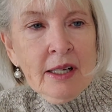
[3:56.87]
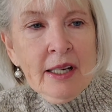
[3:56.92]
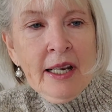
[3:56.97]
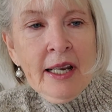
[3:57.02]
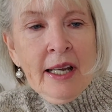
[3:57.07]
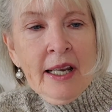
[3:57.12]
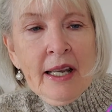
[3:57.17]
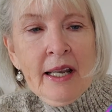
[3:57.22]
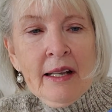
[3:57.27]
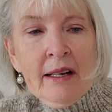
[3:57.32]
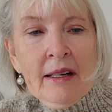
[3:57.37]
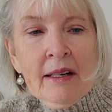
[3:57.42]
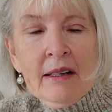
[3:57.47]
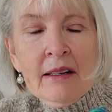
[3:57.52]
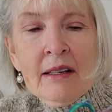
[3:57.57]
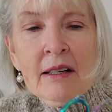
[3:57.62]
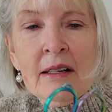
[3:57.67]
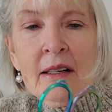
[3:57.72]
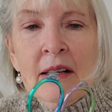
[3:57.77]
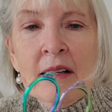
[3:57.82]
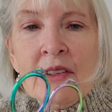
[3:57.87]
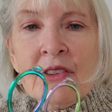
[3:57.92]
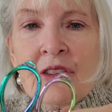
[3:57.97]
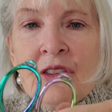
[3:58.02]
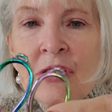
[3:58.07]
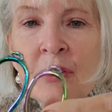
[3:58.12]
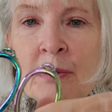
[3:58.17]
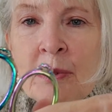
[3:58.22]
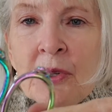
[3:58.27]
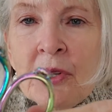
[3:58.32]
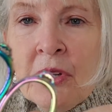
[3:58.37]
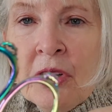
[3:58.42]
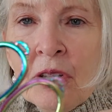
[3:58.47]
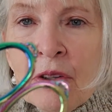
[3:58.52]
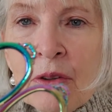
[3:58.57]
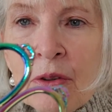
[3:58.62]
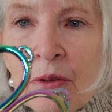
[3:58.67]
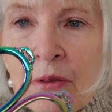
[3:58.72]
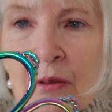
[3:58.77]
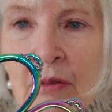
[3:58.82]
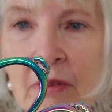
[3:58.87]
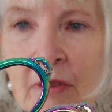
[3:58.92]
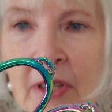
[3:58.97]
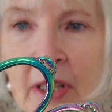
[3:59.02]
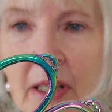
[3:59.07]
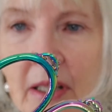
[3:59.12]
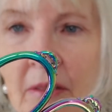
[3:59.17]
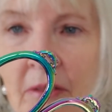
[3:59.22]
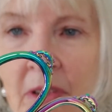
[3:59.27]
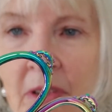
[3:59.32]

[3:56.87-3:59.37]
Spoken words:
and super cute. They have